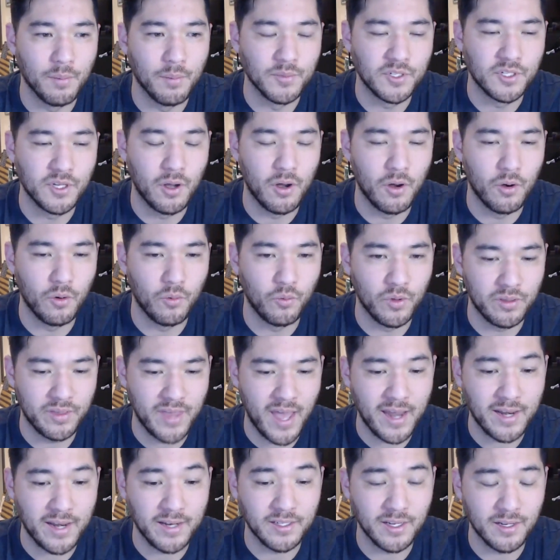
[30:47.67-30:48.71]
So
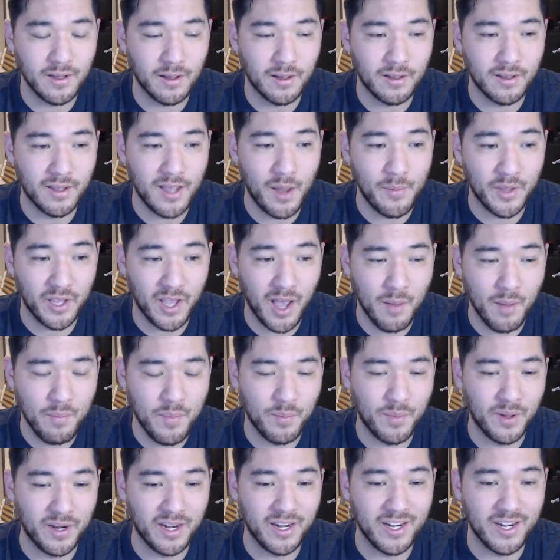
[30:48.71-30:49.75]
that is coming
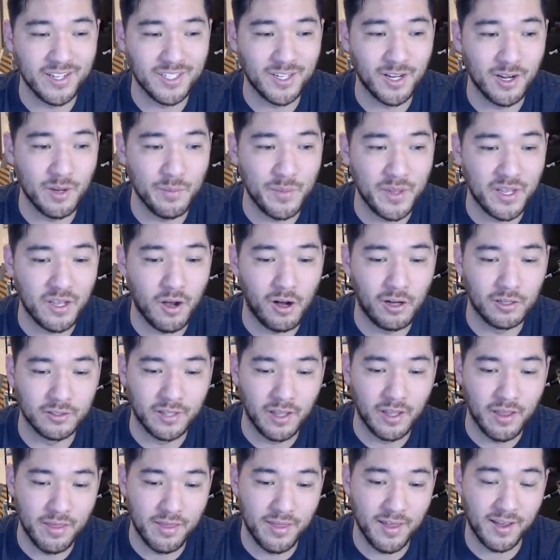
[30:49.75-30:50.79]
up, but it is going to be called
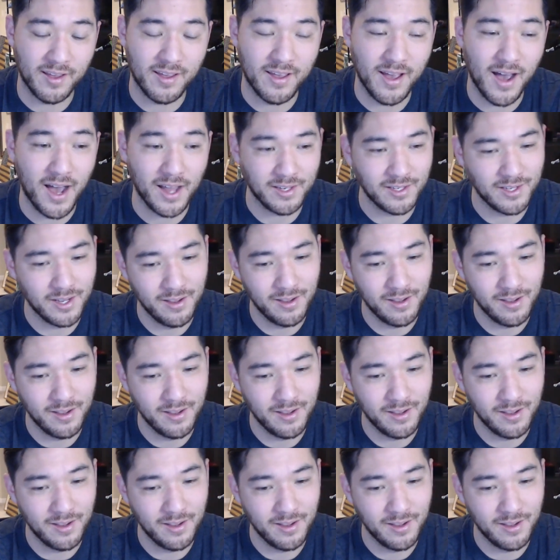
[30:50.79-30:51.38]
The Cut.